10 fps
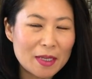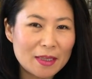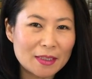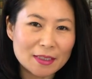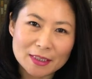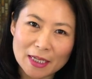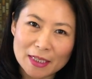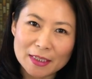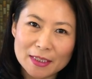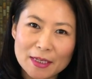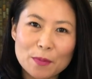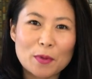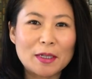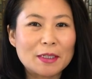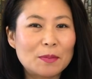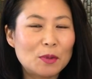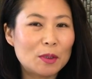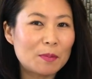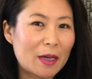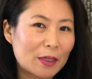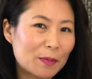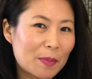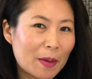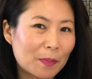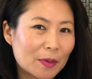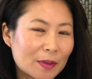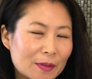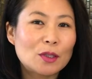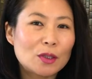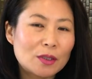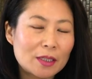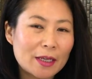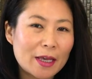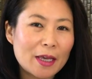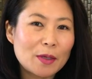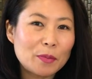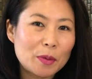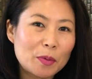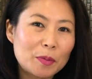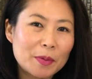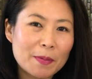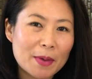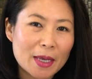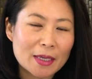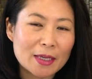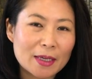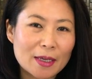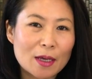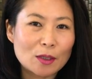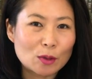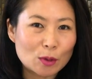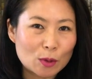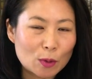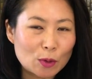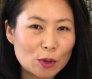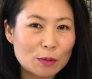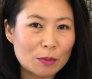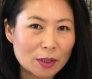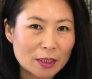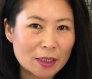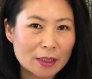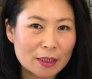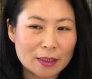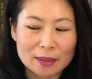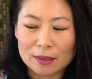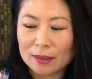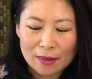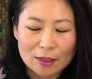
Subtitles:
this is Helen and welcome to Modern Pepper. So today we will be making Soju Martinis.